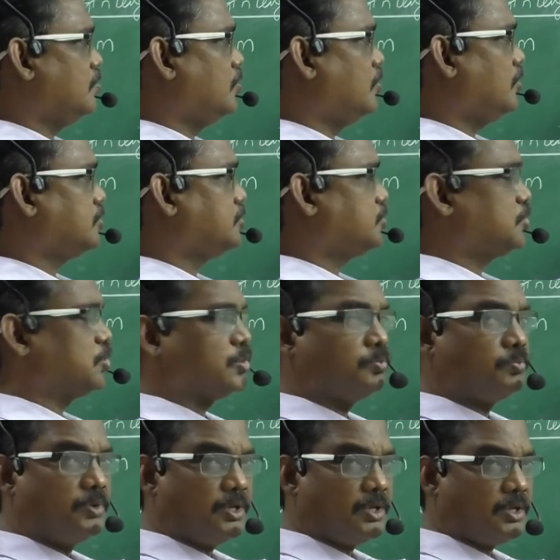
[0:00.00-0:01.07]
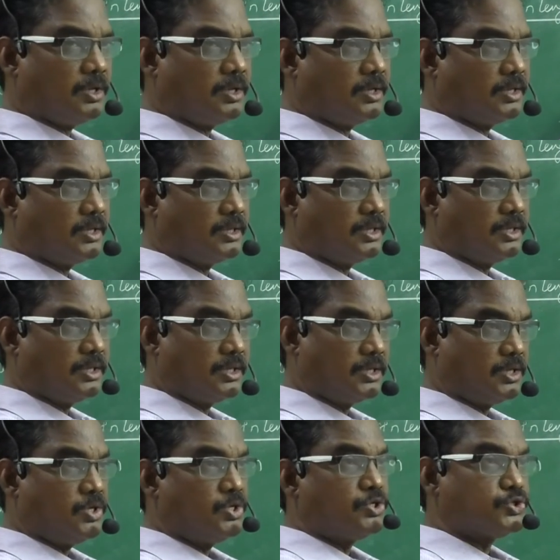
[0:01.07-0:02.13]
both should be in
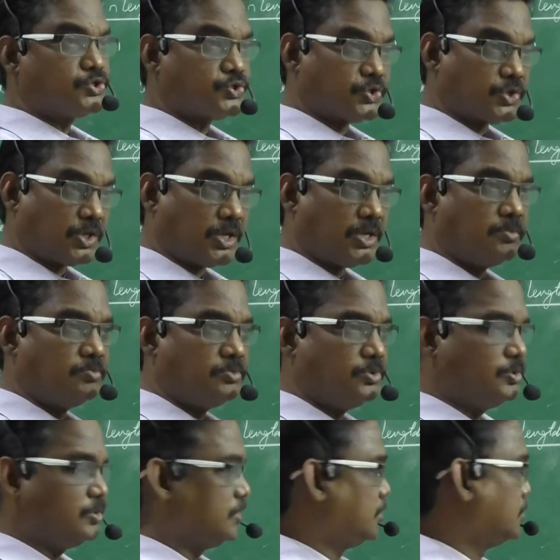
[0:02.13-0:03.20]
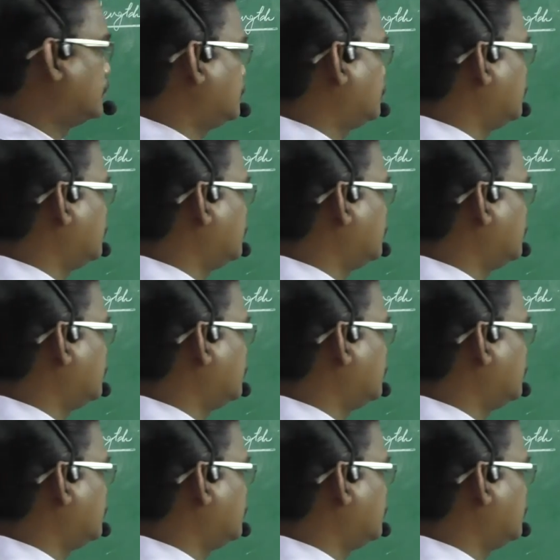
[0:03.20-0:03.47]
the same unit.